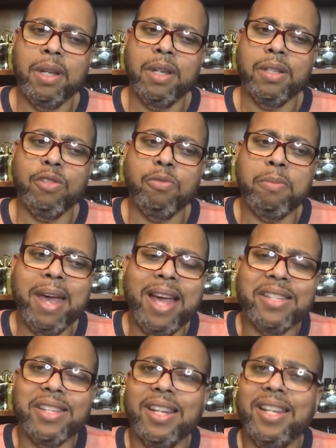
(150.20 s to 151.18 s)
too
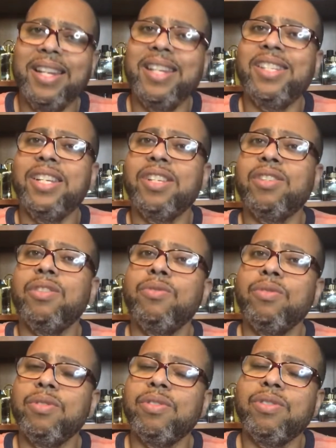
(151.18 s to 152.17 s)
masculine and just
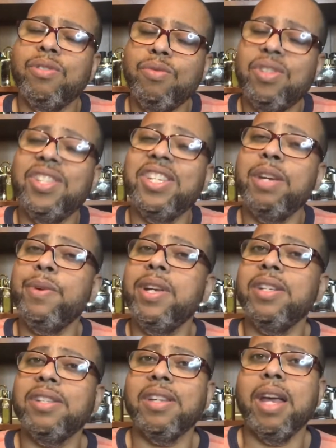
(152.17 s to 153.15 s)
too serious,